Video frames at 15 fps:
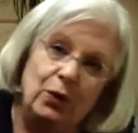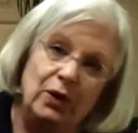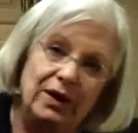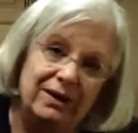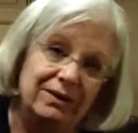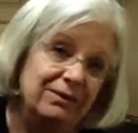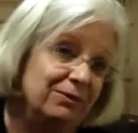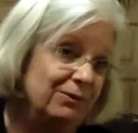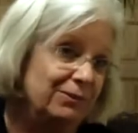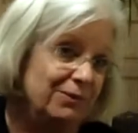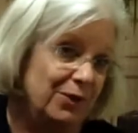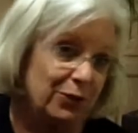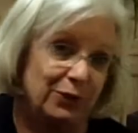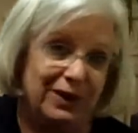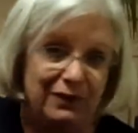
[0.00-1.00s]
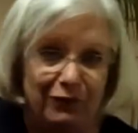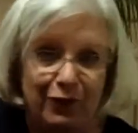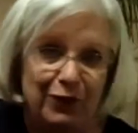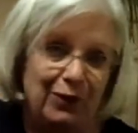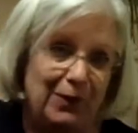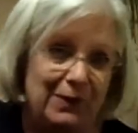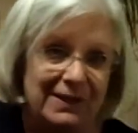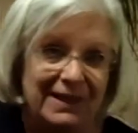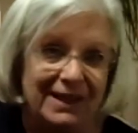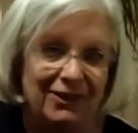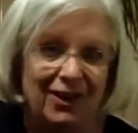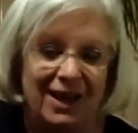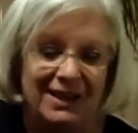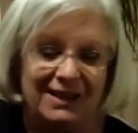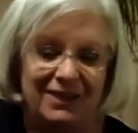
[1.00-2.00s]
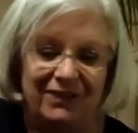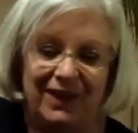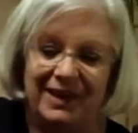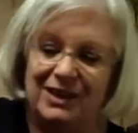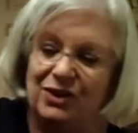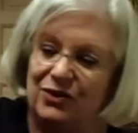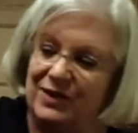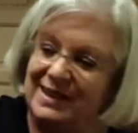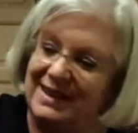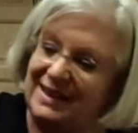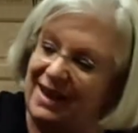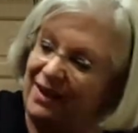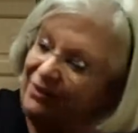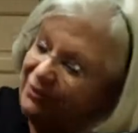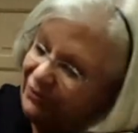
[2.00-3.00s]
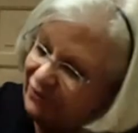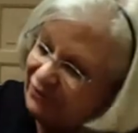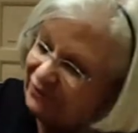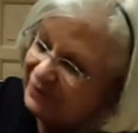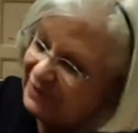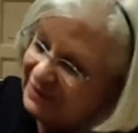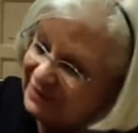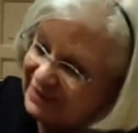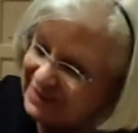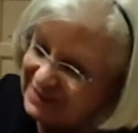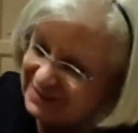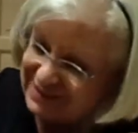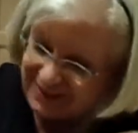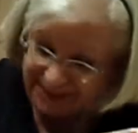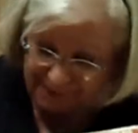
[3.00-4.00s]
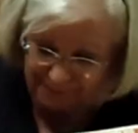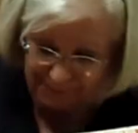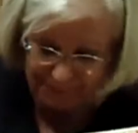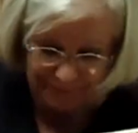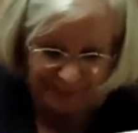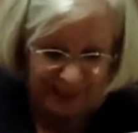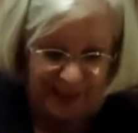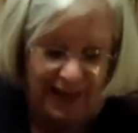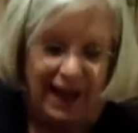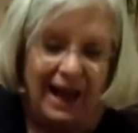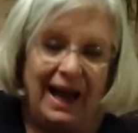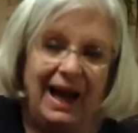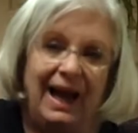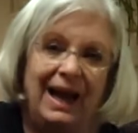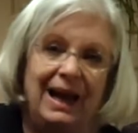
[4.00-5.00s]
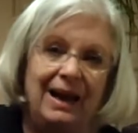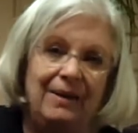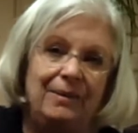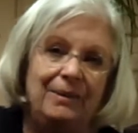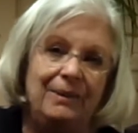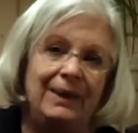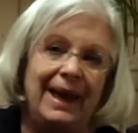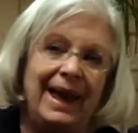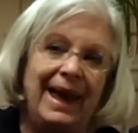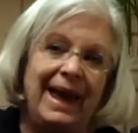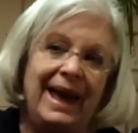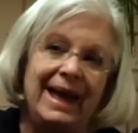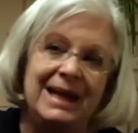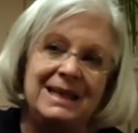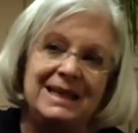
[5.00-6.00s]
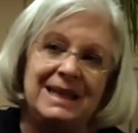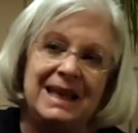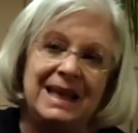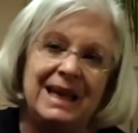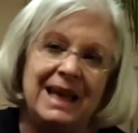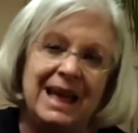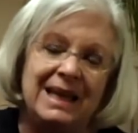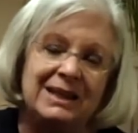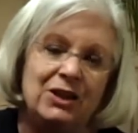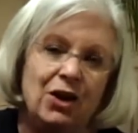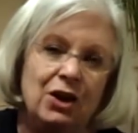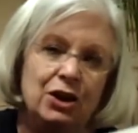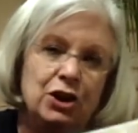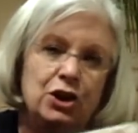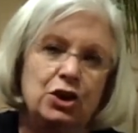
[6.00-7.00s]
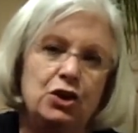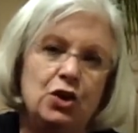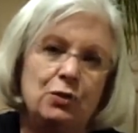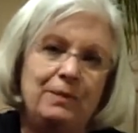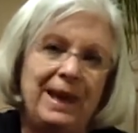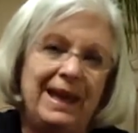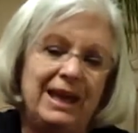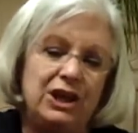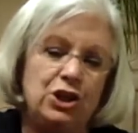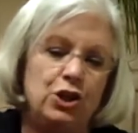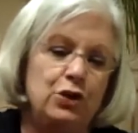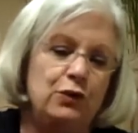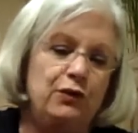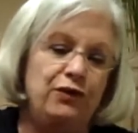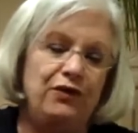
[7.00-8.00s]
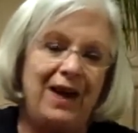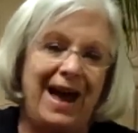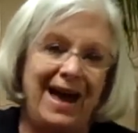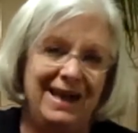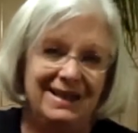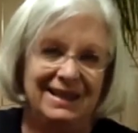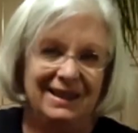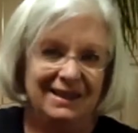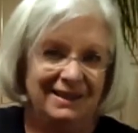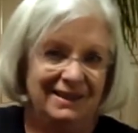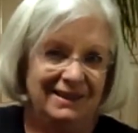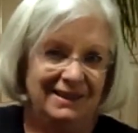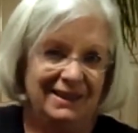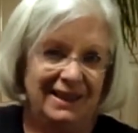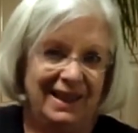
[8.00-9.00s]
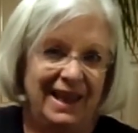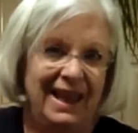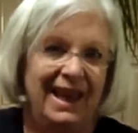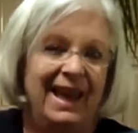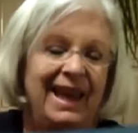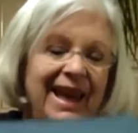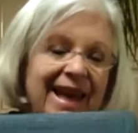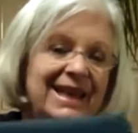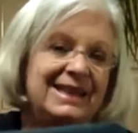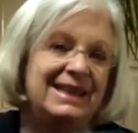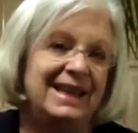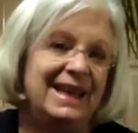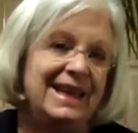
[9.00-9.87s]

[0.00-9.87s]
or 3 photos and lots of extra stuff. Let's see. And as long as you don't make it too fat, it's